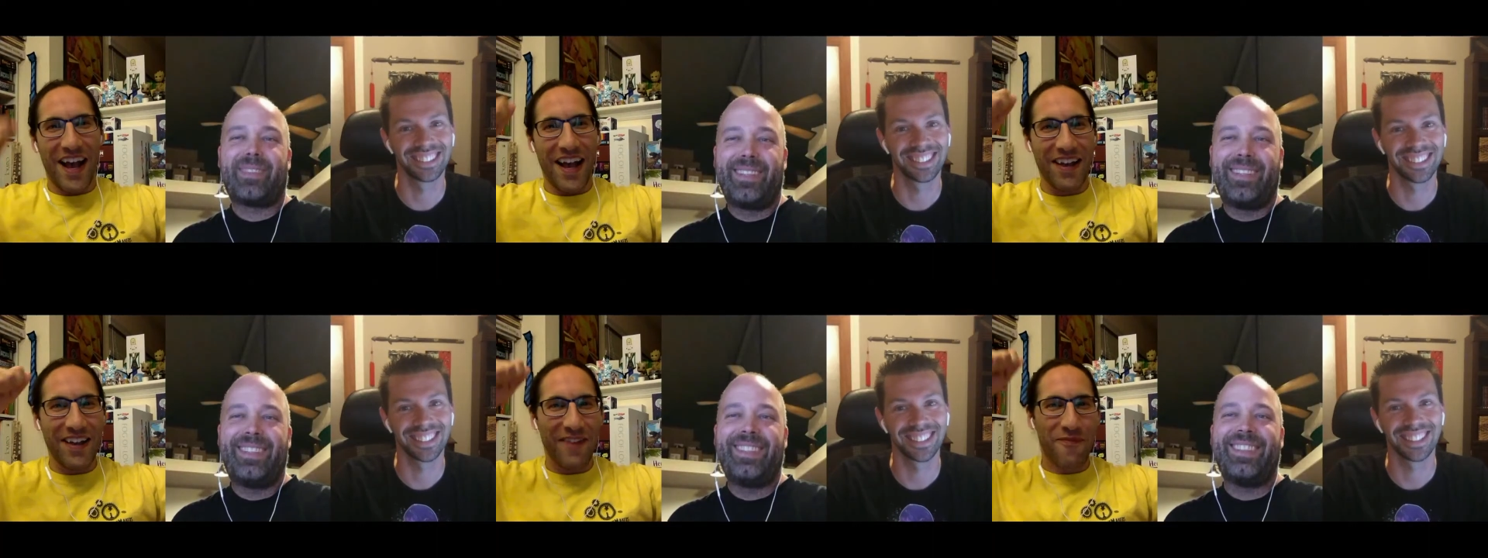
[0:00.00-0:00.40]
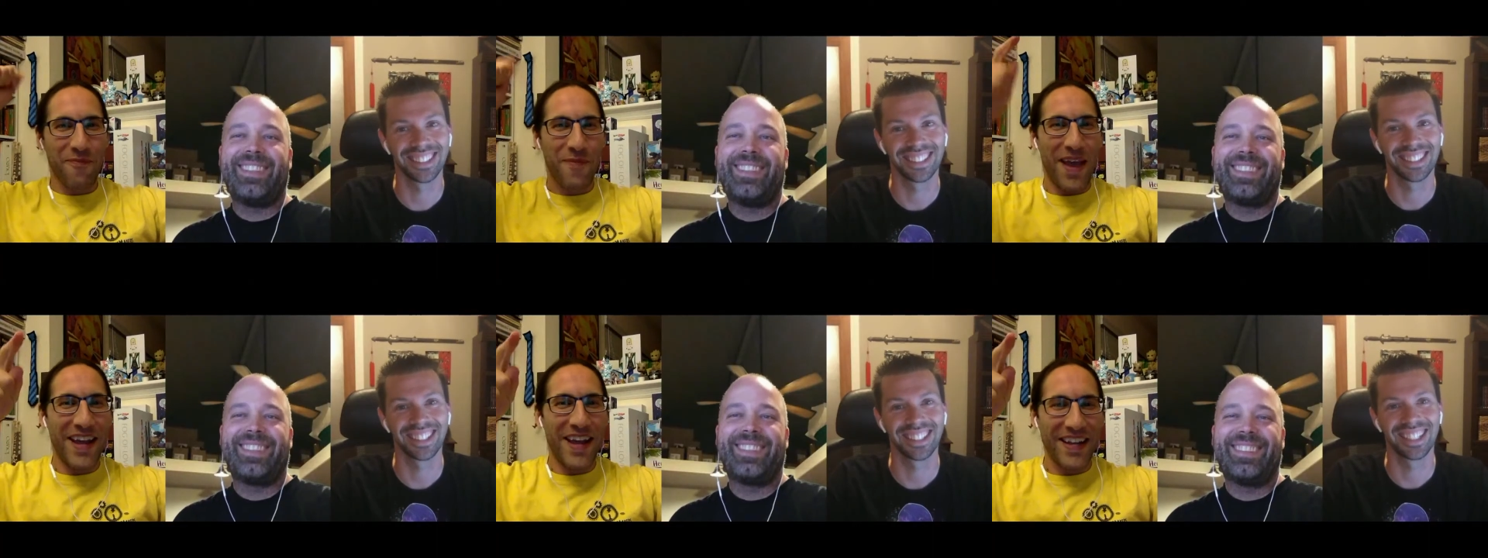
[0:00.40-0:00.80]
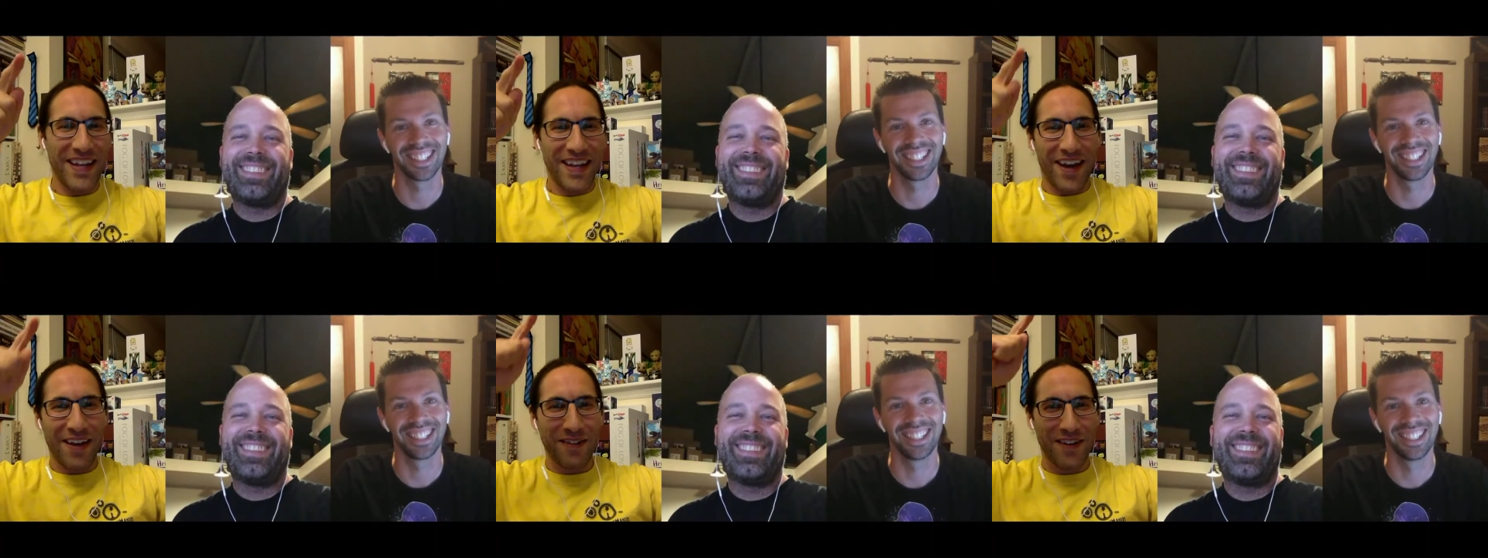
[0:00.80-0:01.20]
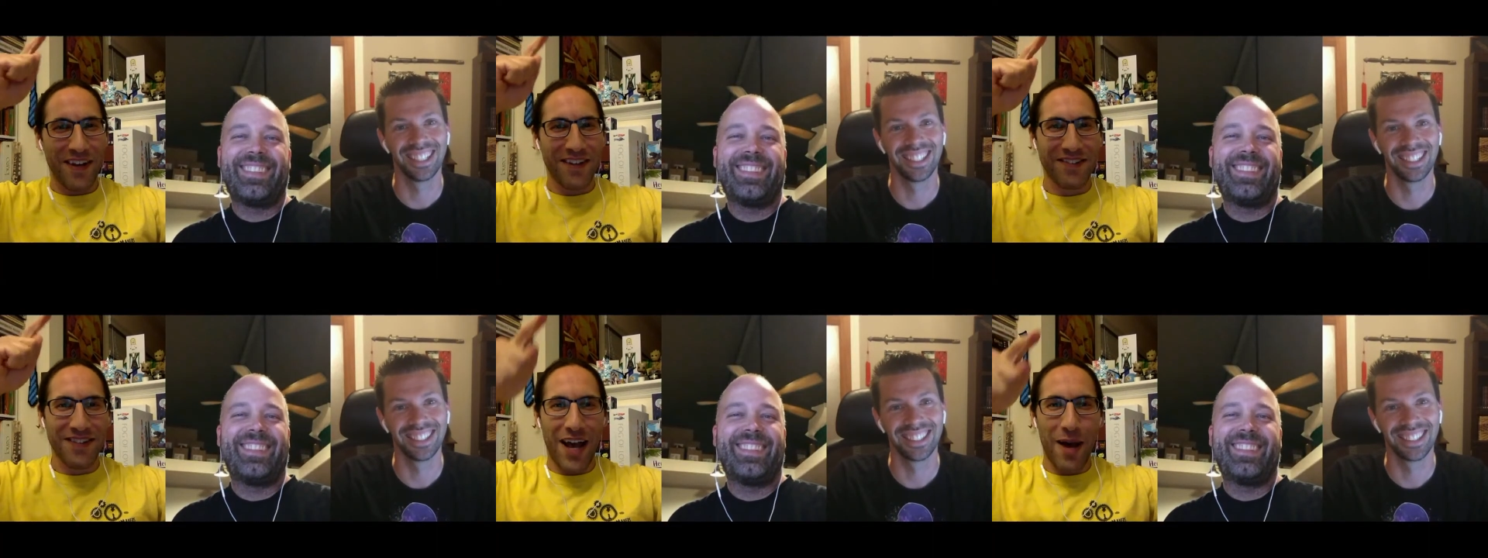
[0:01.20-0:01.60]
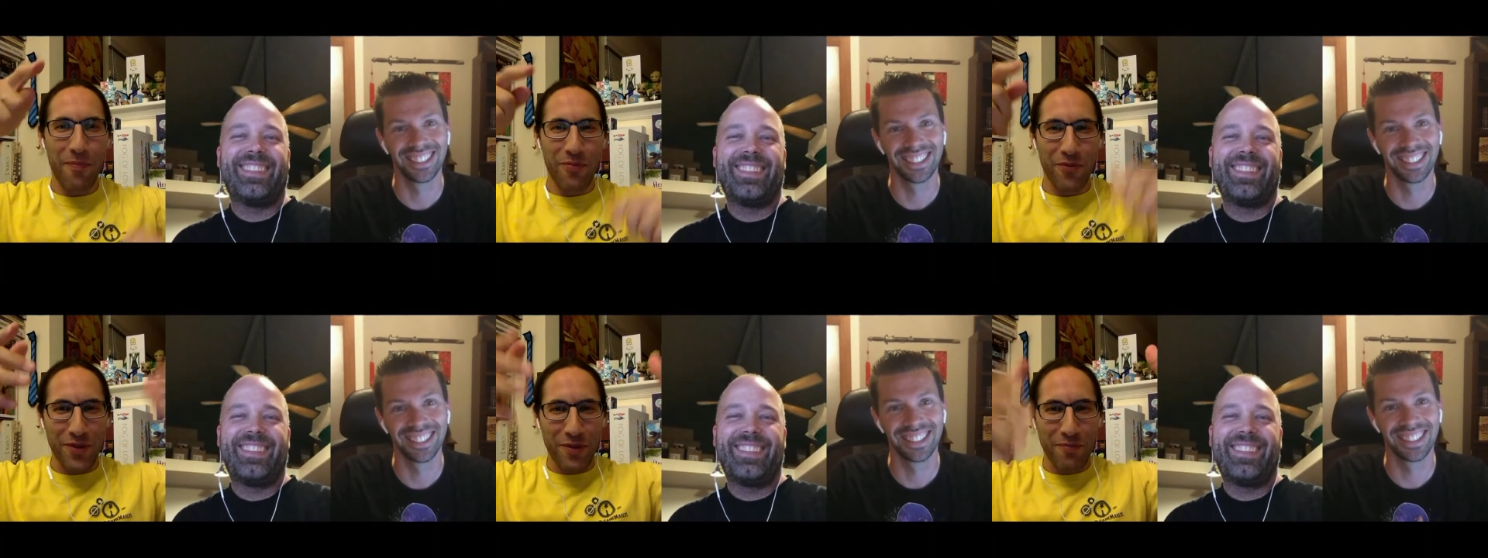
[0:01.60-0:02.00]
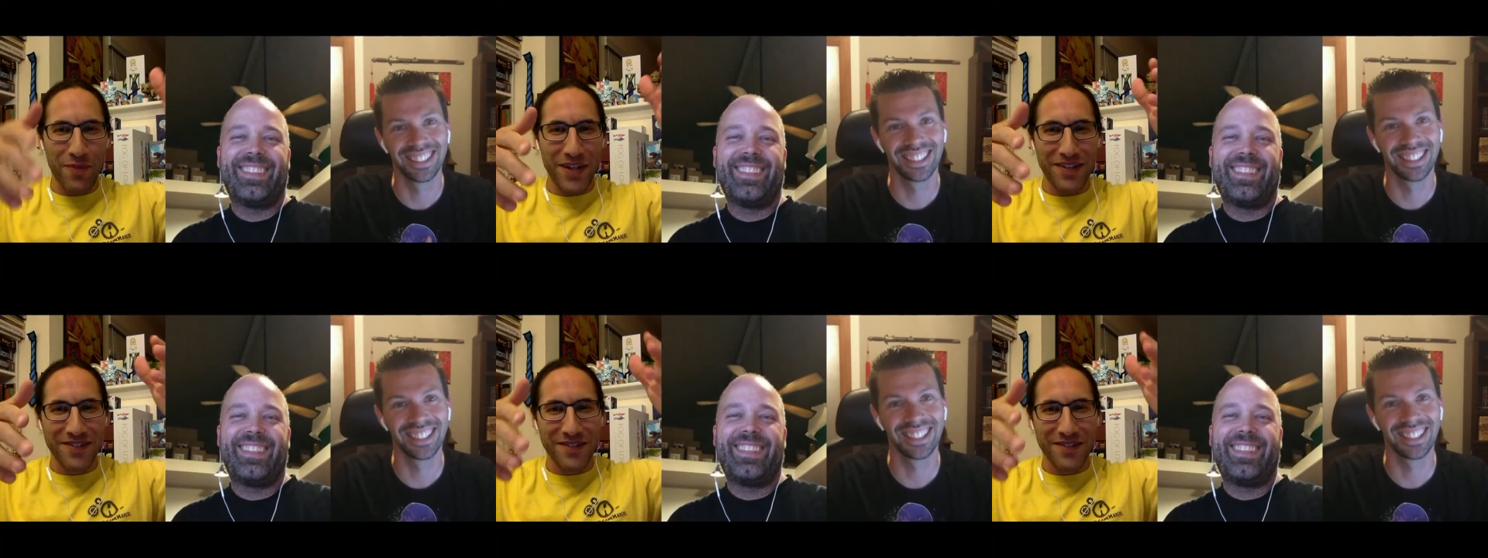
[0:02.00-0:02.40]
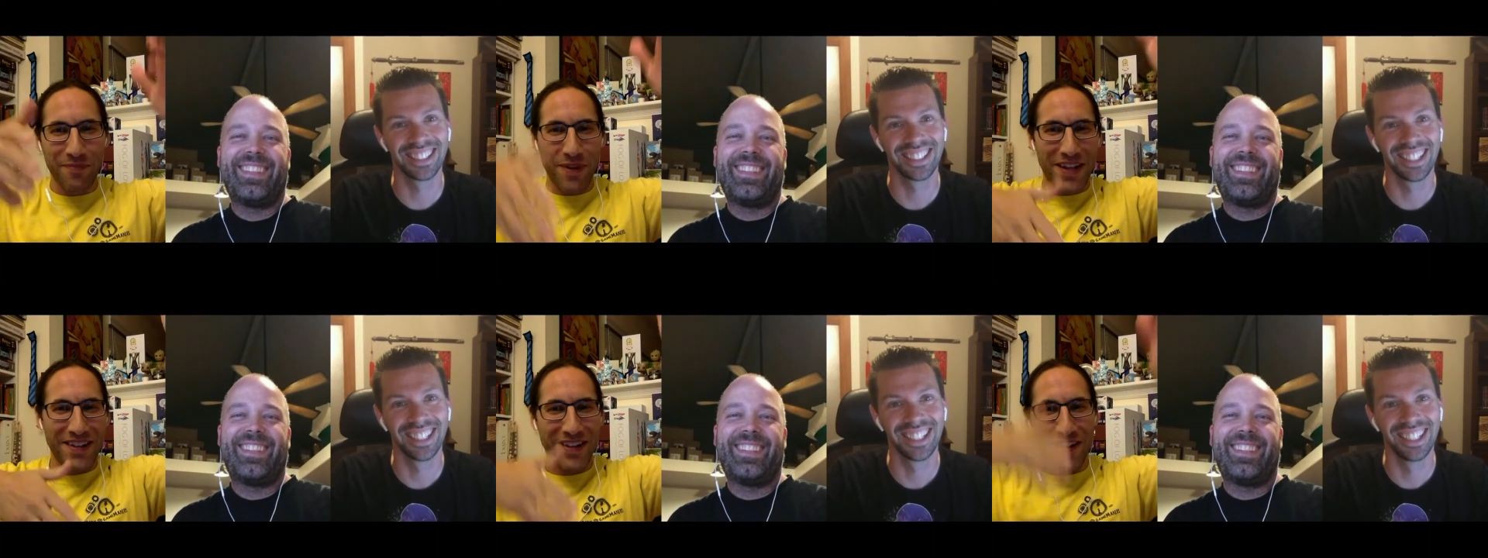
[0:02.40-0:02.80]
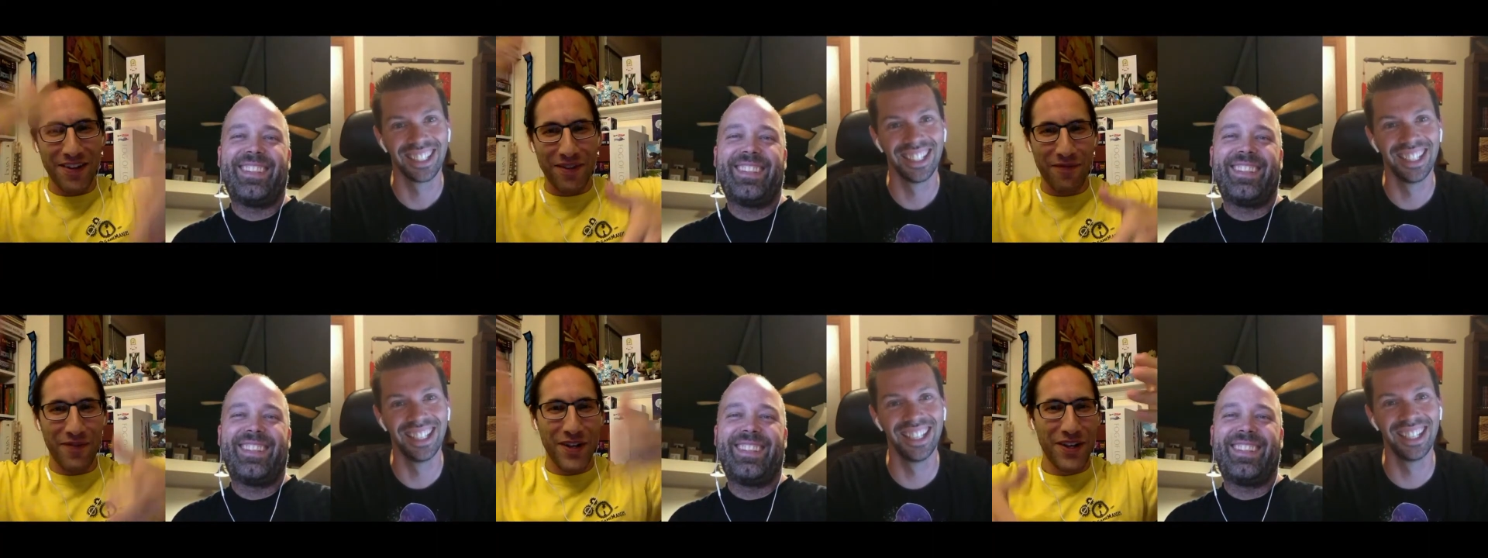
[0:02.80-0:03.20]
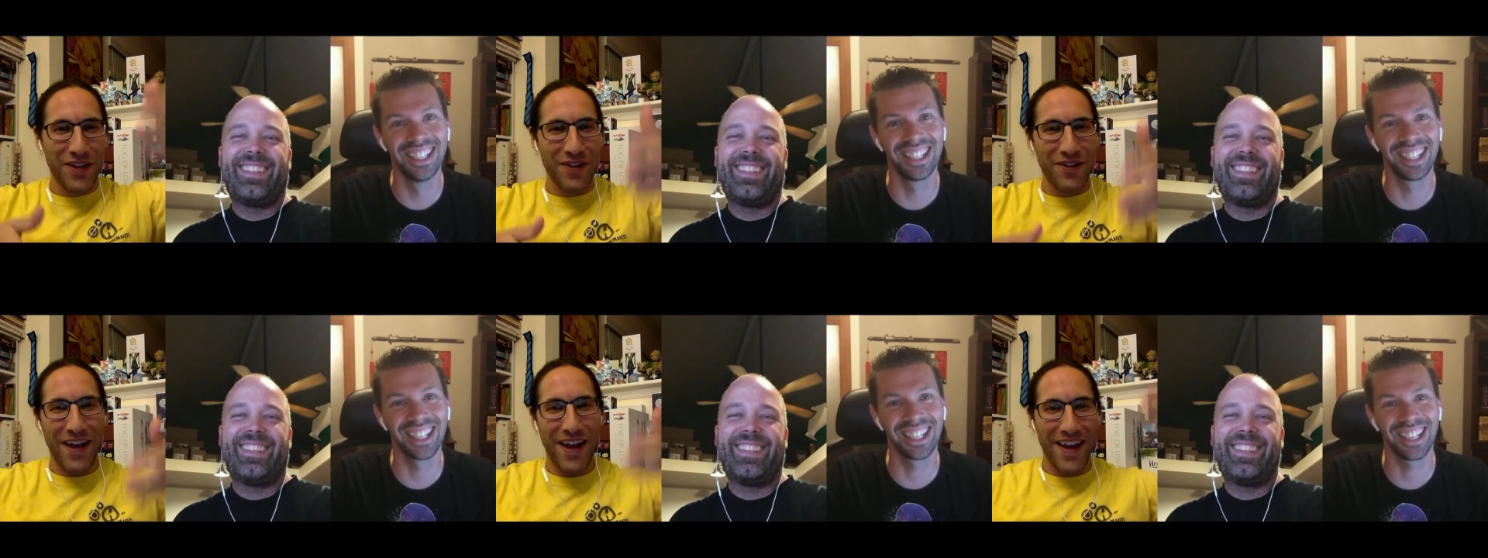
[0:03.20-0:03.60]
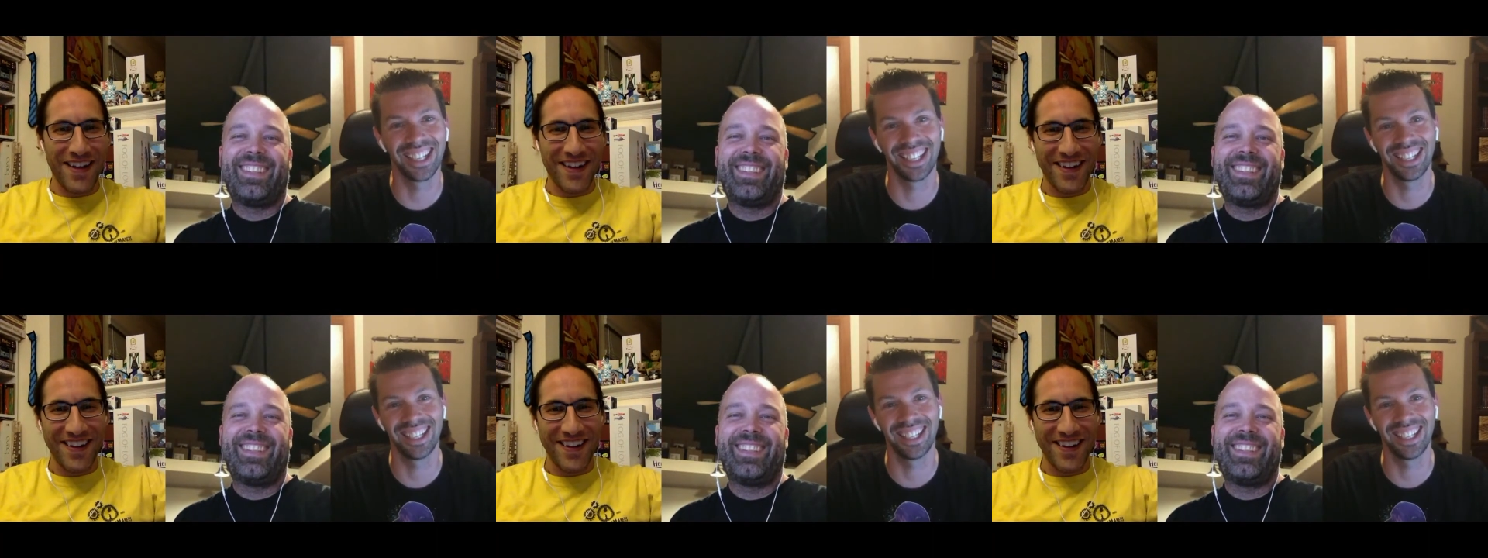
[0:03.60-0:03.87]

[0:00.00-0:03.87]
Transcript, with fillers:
Speaker 1: I have Manny at, on top or in the middle, depending on the video, and